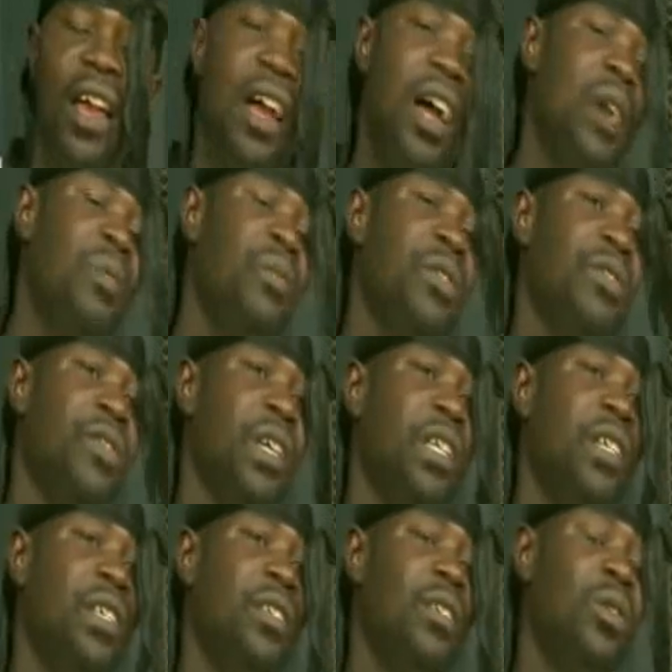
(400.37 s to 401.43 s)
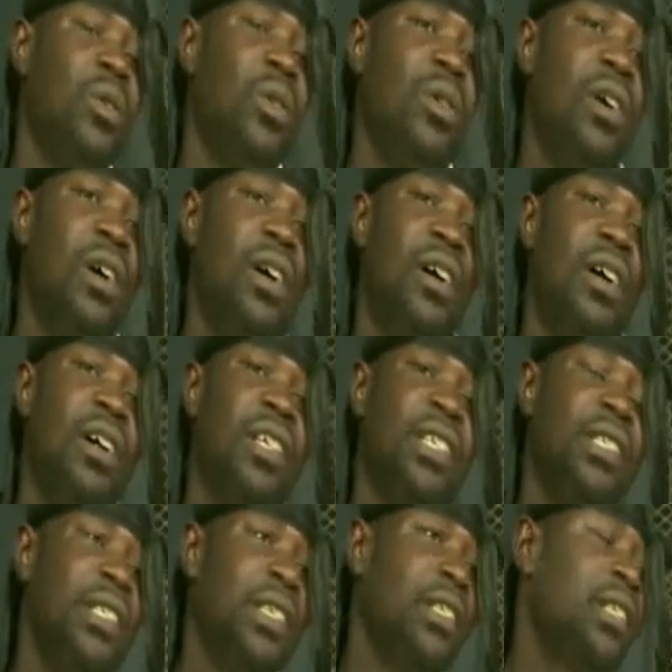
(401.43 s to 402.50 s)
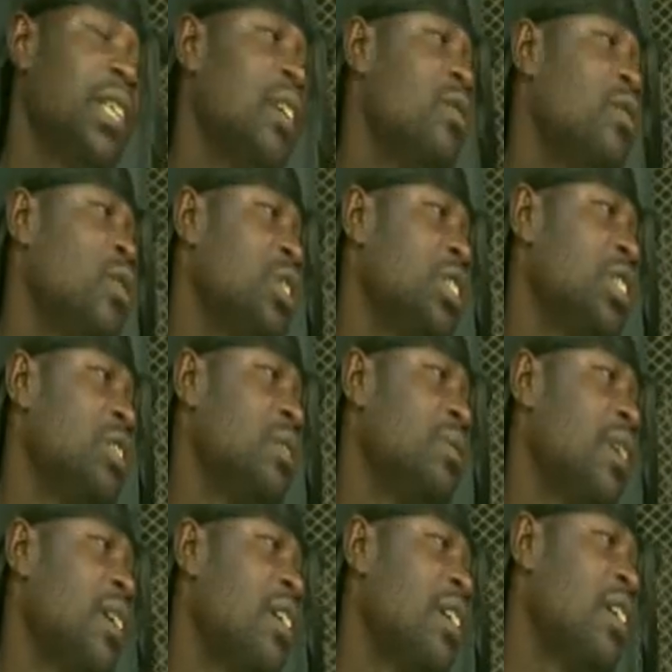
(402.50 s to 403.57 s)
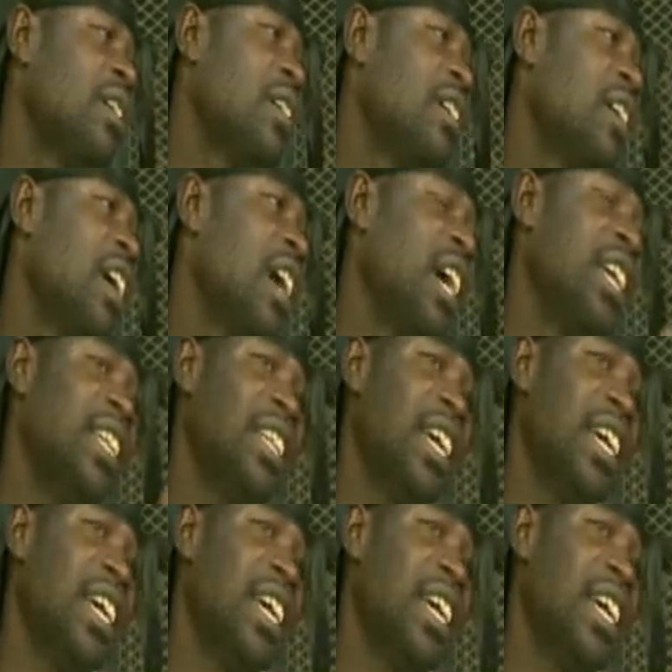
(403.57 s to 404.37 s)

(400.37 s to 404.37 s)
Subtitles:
Abbreviation, so C stands for Chishiva and H